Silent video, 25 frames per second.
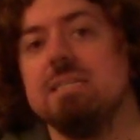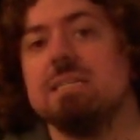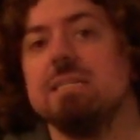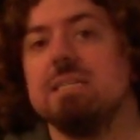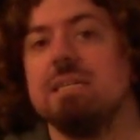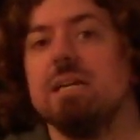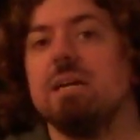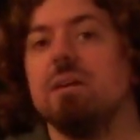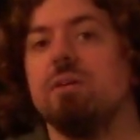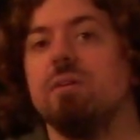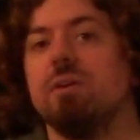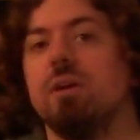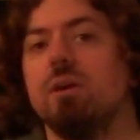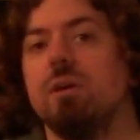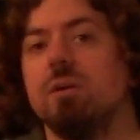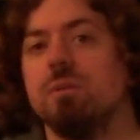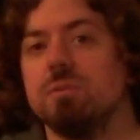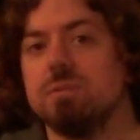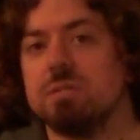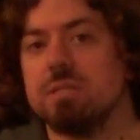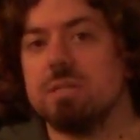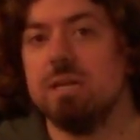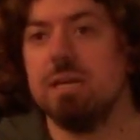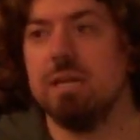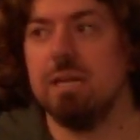
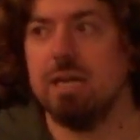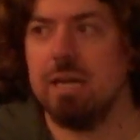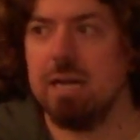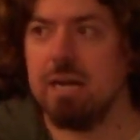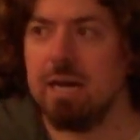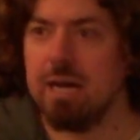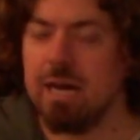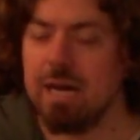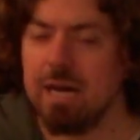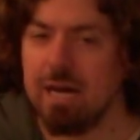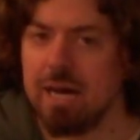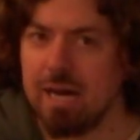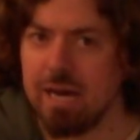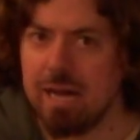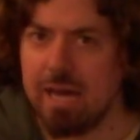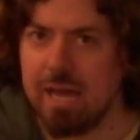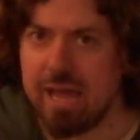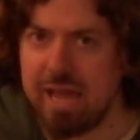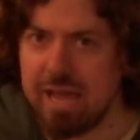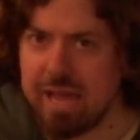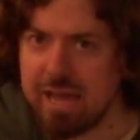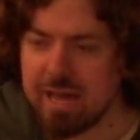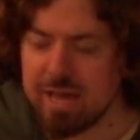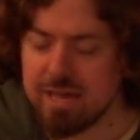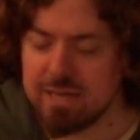scenarios uh,
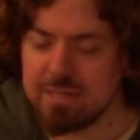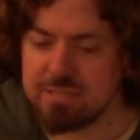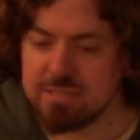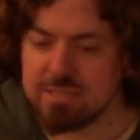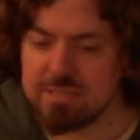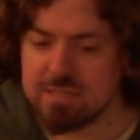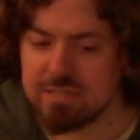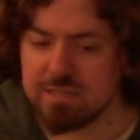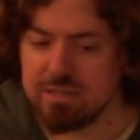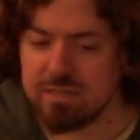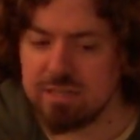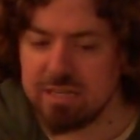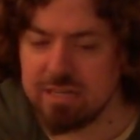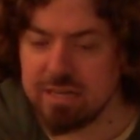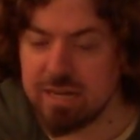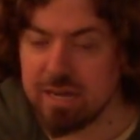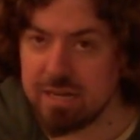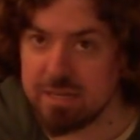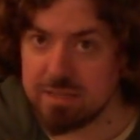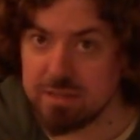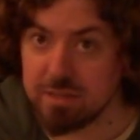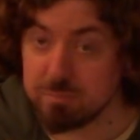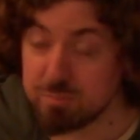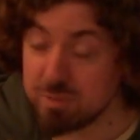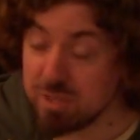and the,
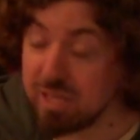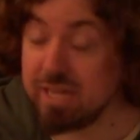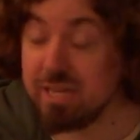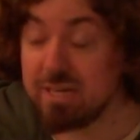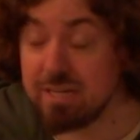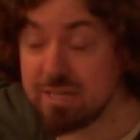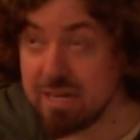the plan